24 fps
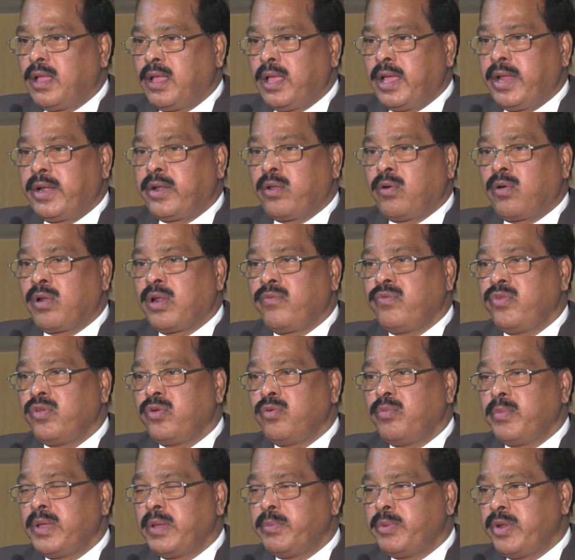And all of
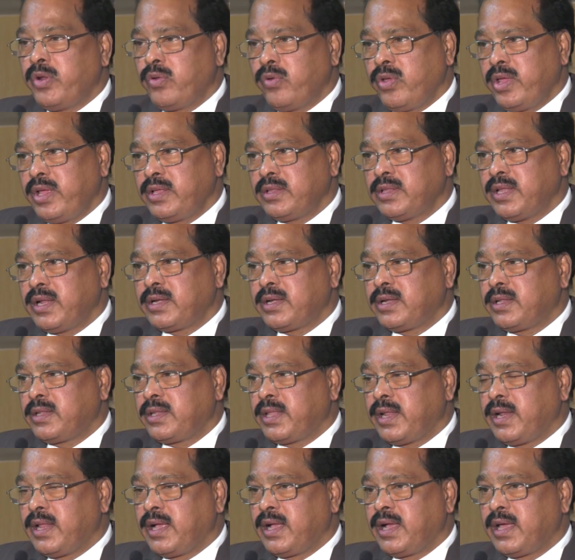you may be knowing that
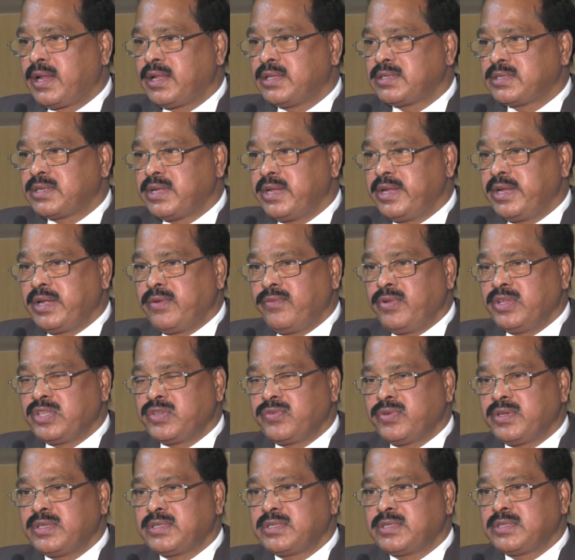Telangana state, which
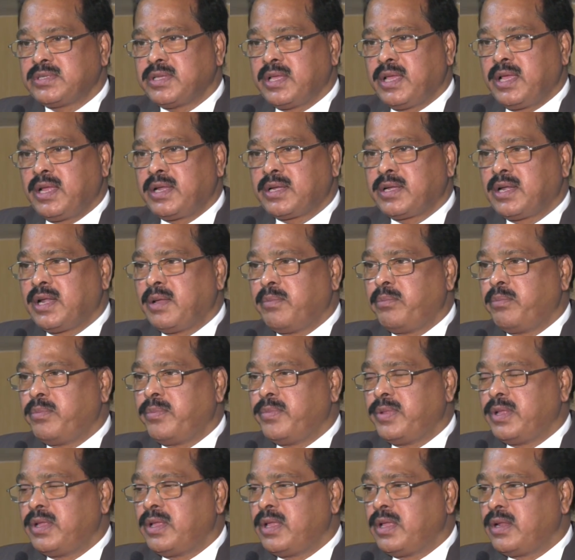was at num
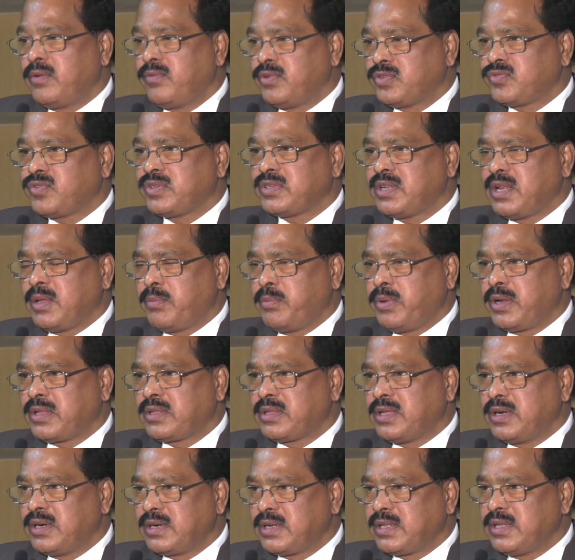which was number
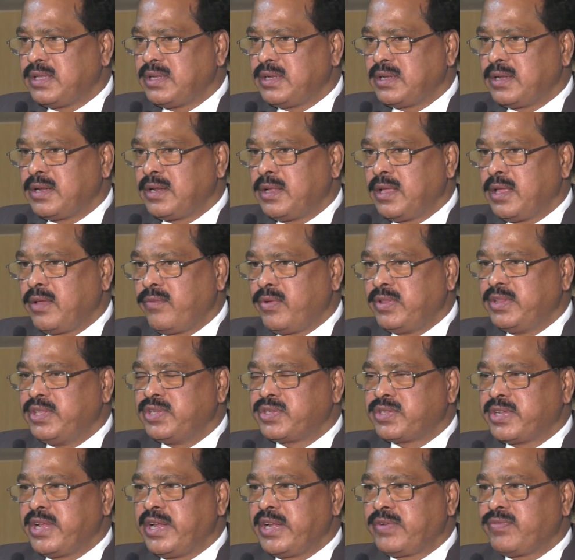thirteen when the
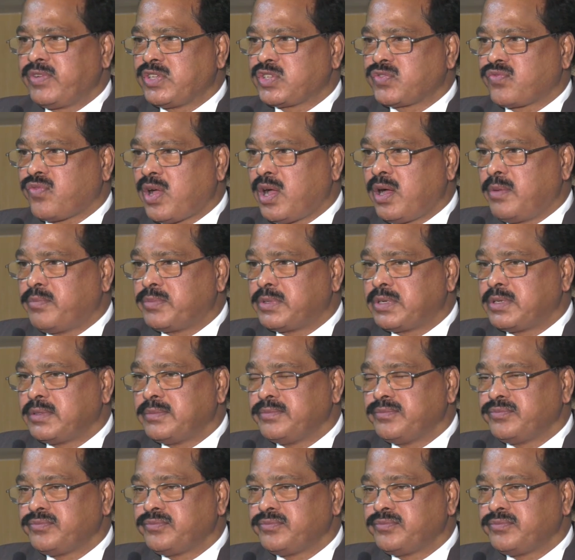state was formed,